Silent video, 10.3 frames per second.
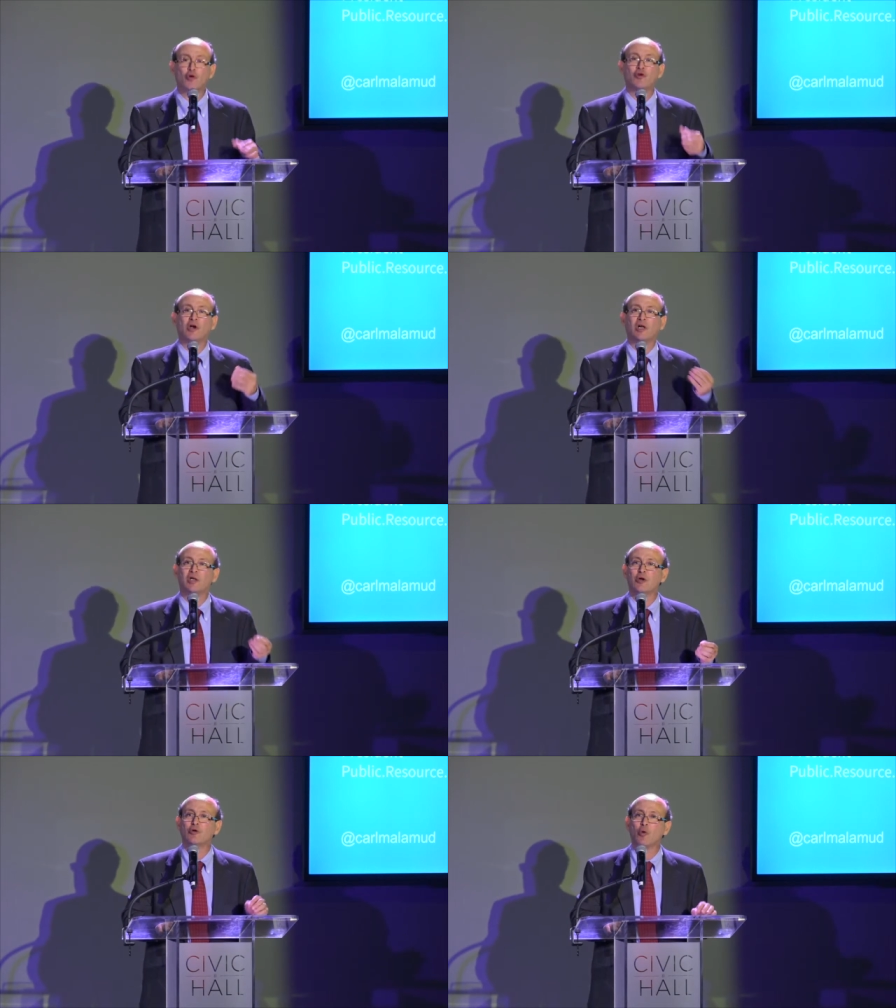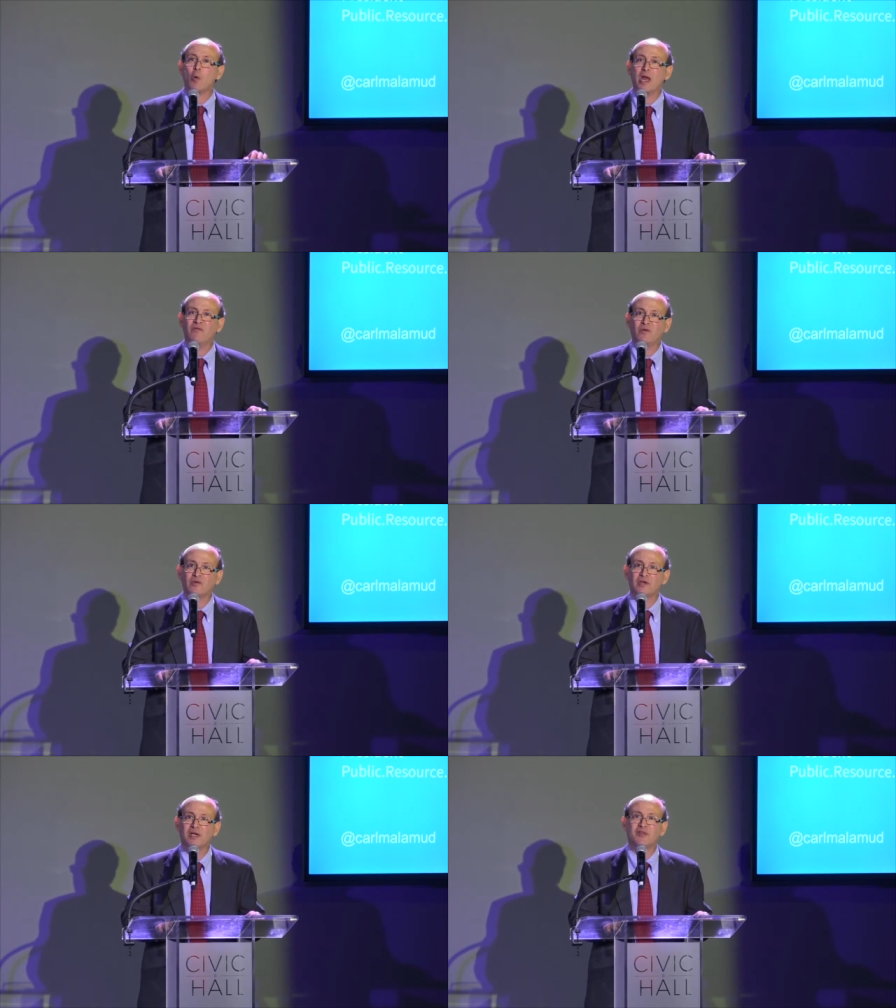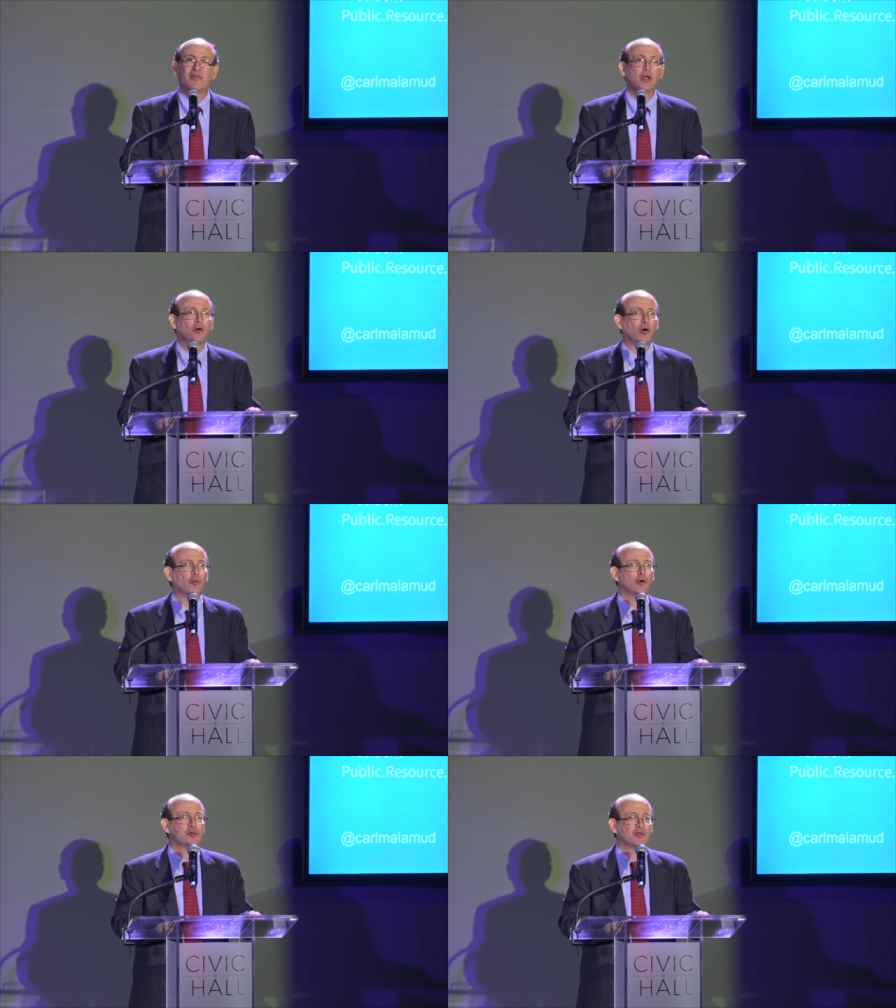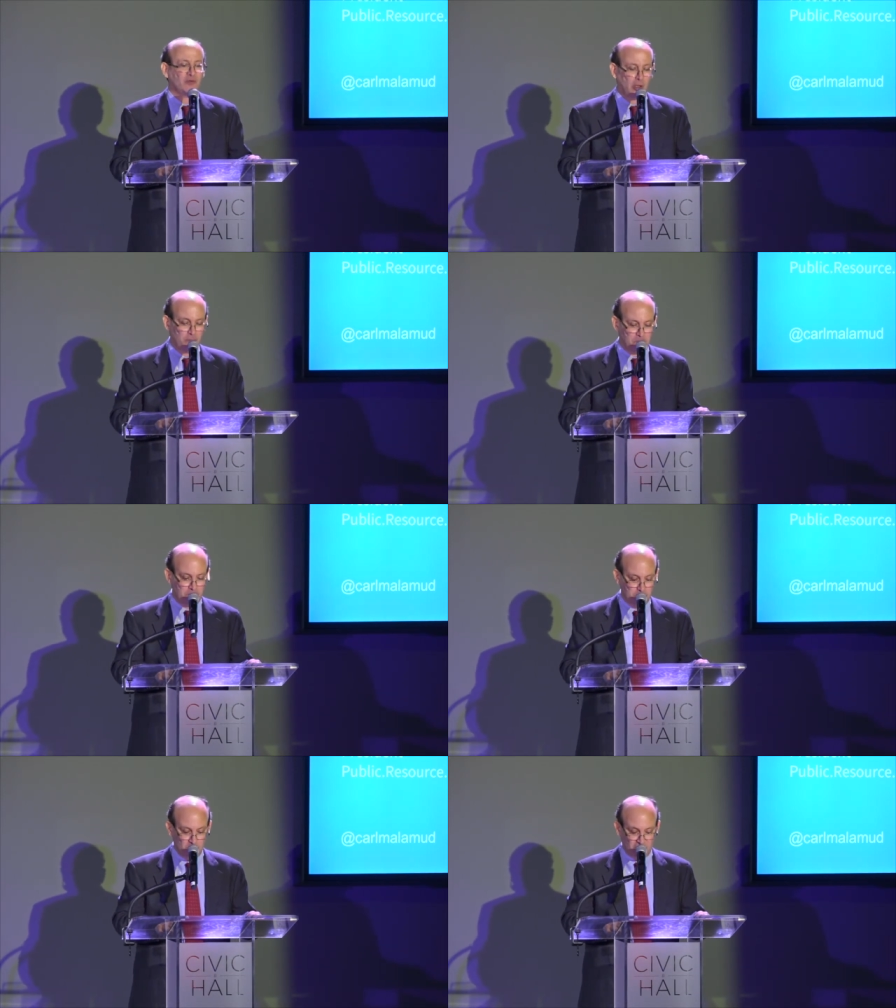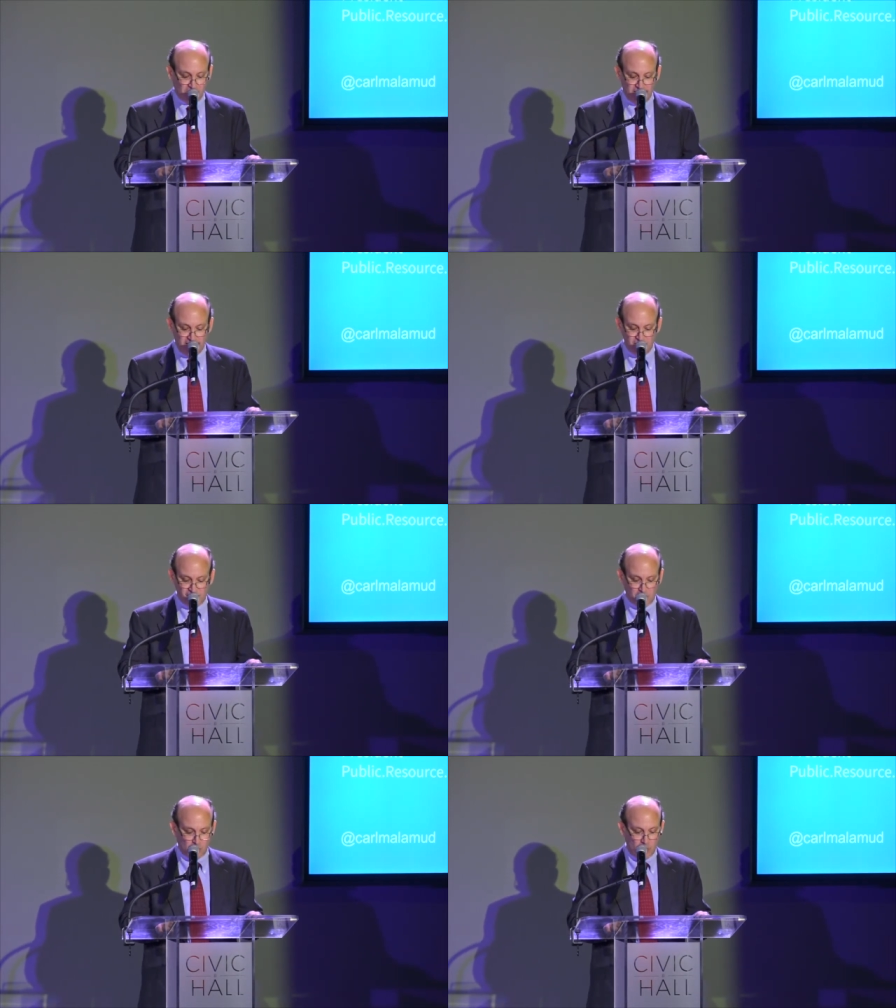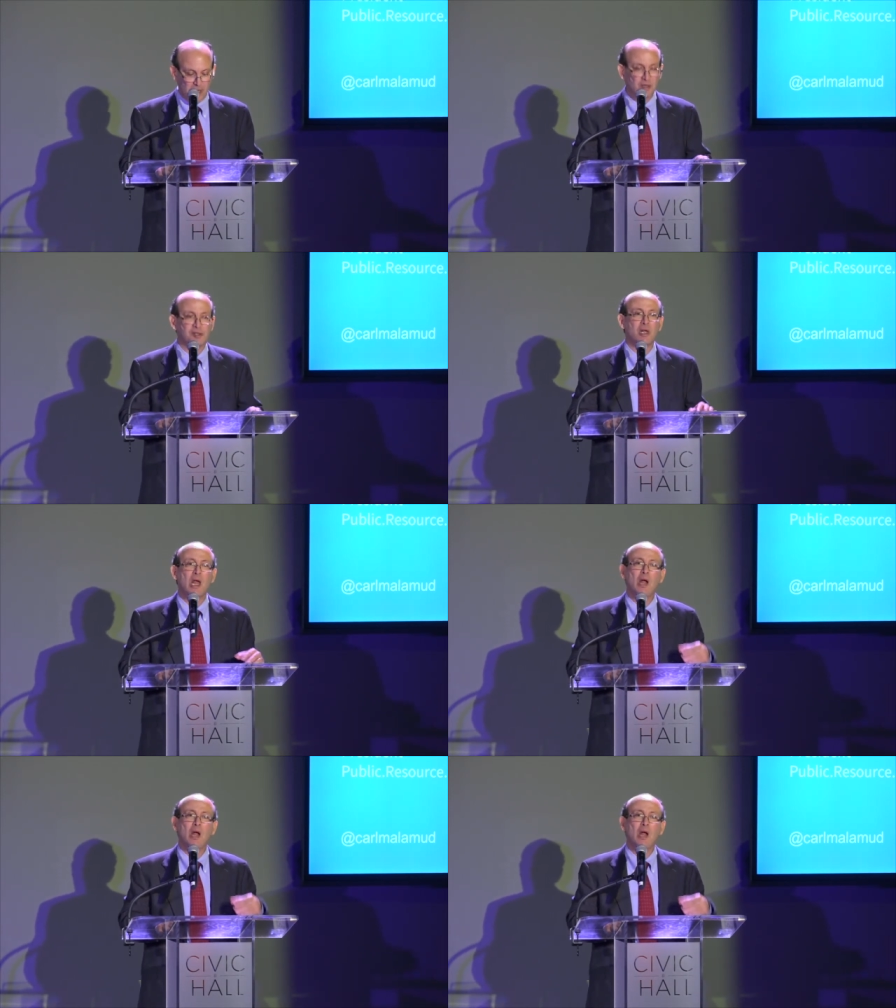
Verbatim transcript: to clear the way for the next Theodore Roosevelt to lead us to greatness.